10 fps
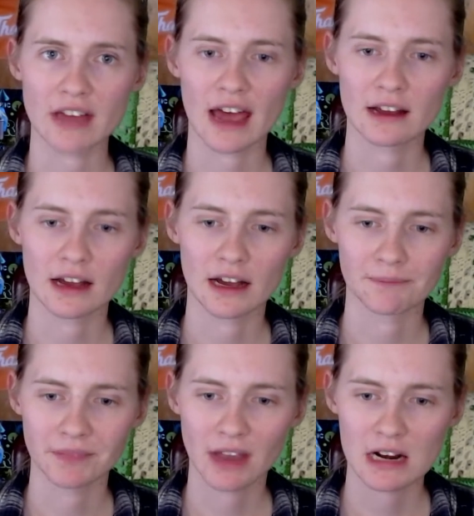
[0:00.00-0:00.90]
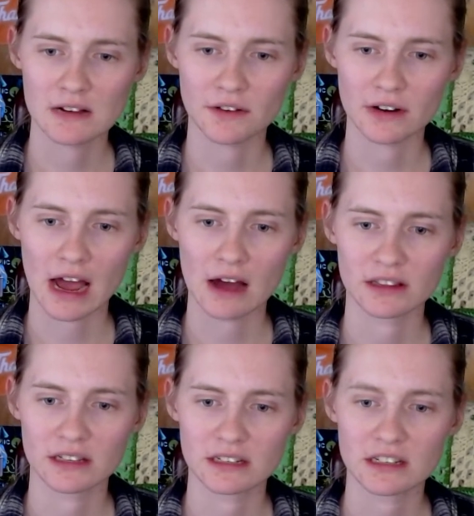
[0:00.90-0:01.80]
that um, kind of are now in
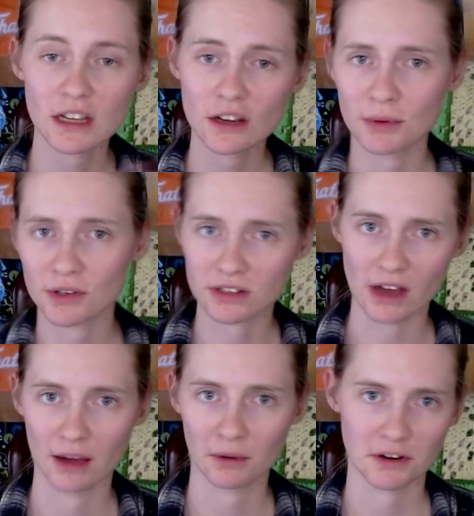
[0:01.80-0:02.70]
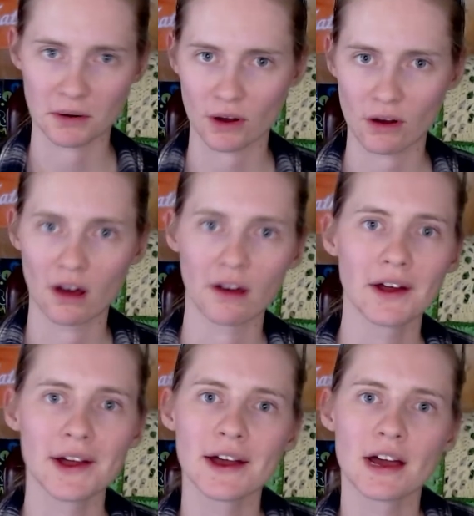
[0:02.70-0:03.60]
the Tubu style, which I'm gonna call,
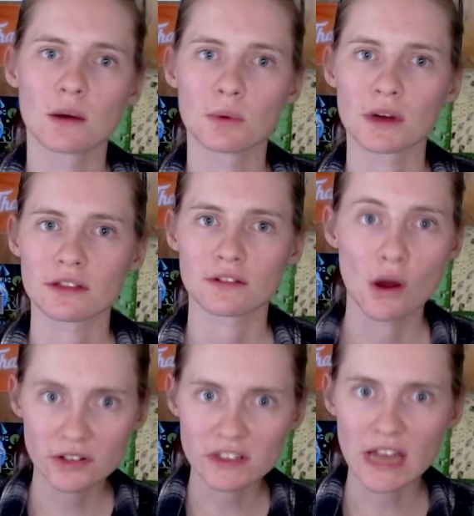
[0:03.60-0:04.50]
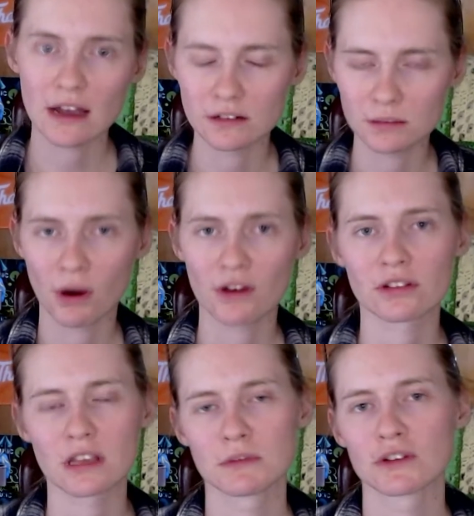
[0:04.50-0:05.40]
with no sound, partial
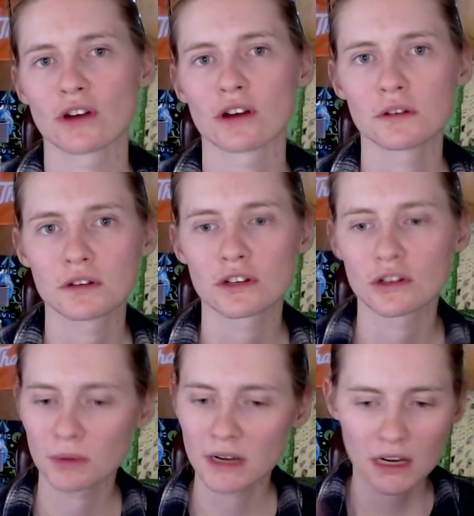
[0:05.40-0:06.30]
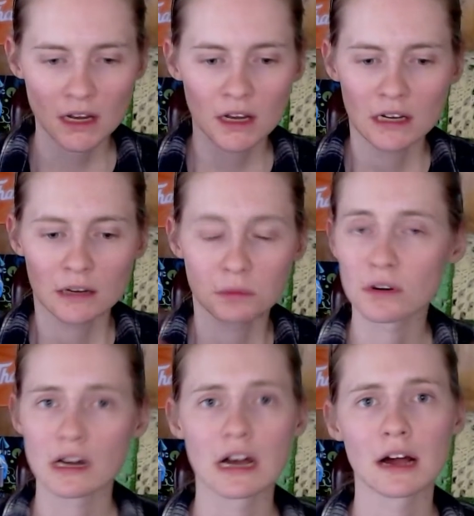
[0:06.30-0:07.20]
image on YouTube,
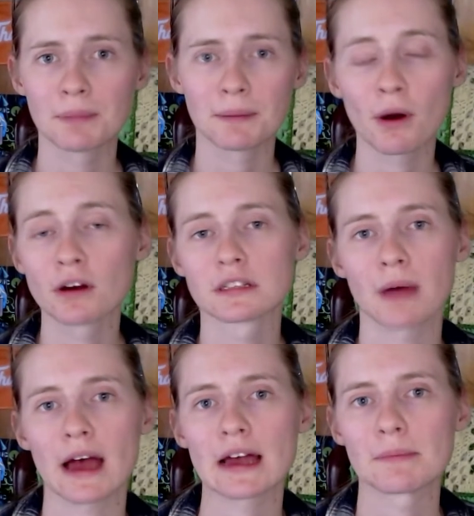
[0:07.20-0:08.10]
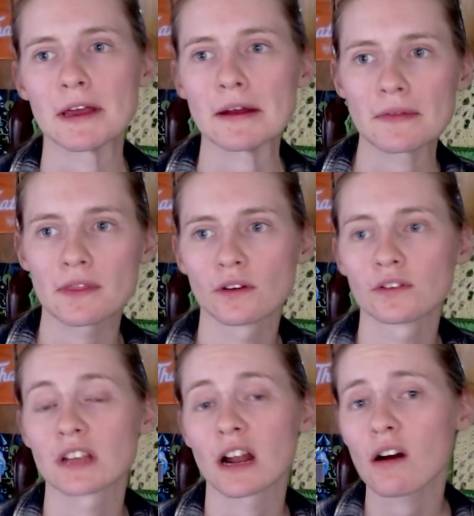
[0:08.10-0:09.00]
will be posted back up here. Those
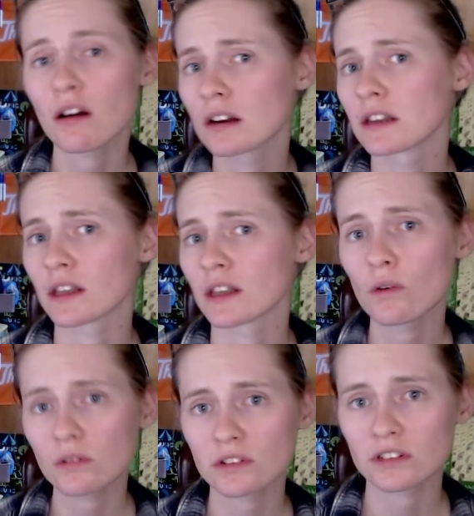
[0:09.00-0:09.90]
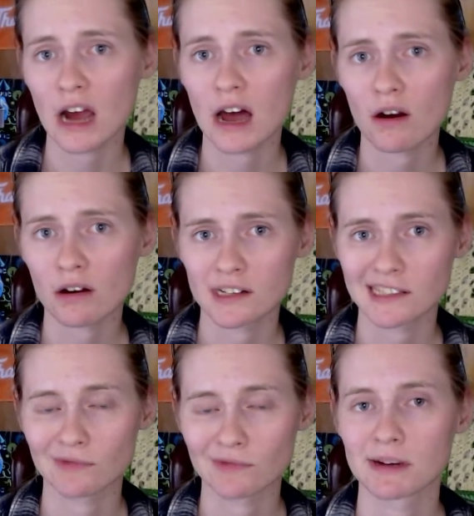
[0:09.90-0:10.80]
that aren't in the older style are gonna
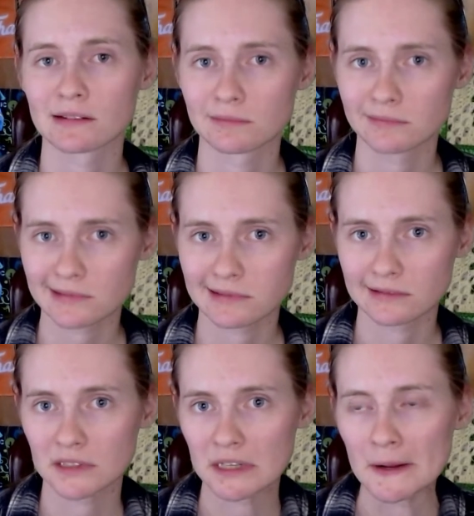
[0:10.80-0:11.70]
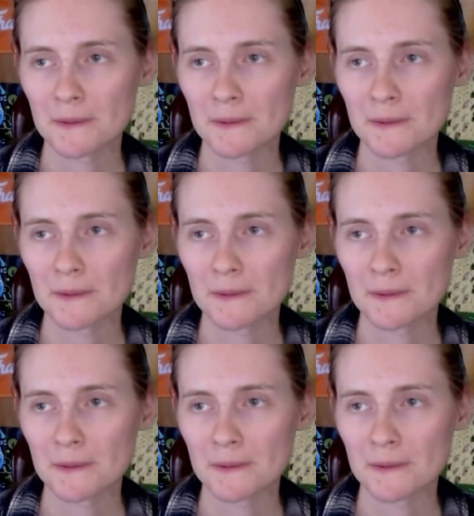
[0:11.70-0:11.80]
remain on BitChute.